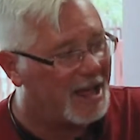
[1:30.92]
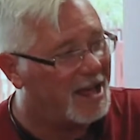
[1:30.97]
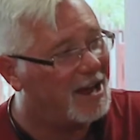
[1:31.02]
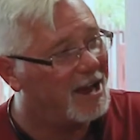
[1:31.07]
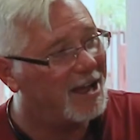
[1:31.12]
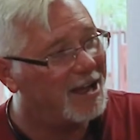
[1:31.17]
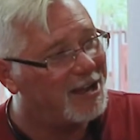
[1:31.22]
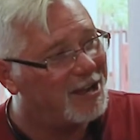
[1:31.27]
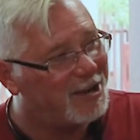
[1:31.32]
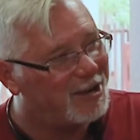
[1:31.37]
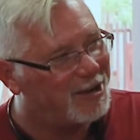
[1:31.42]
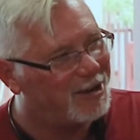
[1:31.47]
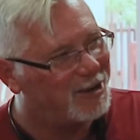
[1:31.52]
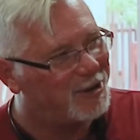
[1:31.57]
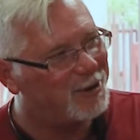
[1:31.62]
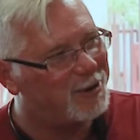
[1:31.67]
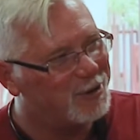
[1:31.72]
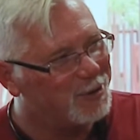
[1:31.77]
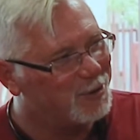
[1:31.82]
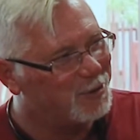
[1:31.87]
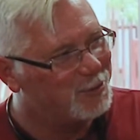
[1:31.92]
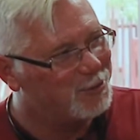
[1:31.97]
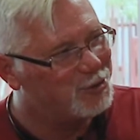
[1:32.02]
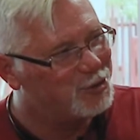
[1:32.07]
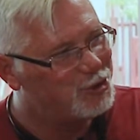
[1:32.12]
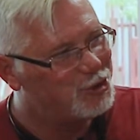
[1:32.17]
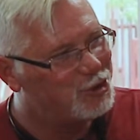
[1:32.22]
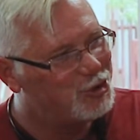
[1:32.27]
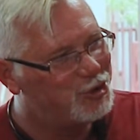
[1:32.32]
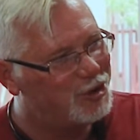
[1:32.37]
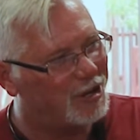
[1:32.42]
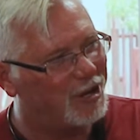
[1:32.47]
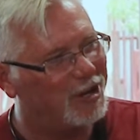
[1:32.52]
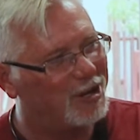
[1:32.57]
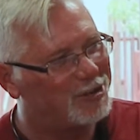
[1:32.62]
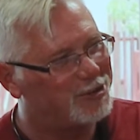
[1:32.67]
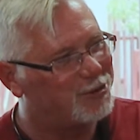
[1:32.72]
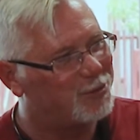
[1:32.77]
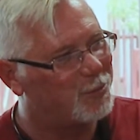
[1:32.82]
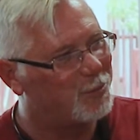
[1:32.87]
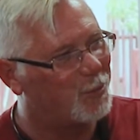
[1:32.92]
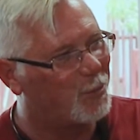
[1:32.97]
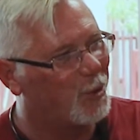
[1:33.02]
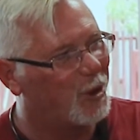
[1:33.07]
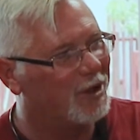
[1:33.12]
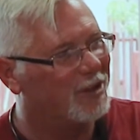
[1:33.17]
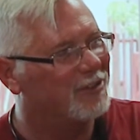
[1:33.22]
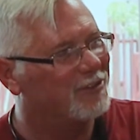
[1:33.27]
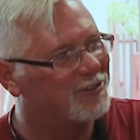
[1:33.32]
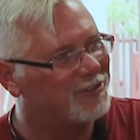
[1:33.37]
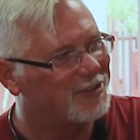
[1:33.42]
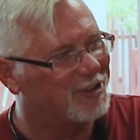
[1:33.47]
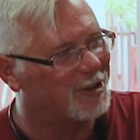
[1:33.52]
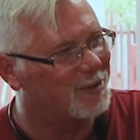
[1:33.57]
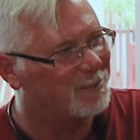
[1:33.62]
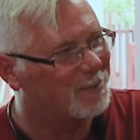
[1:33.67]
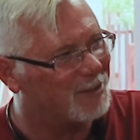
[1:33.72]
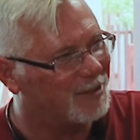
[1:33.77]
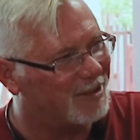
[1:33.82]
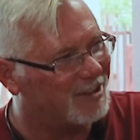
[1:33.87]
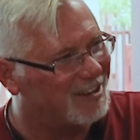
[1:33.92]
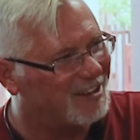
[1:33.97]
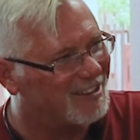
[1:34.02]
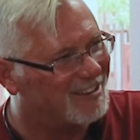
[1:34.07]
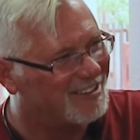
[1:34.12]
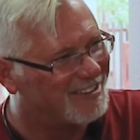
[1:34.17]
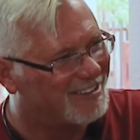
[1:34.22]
And I hear you just won something.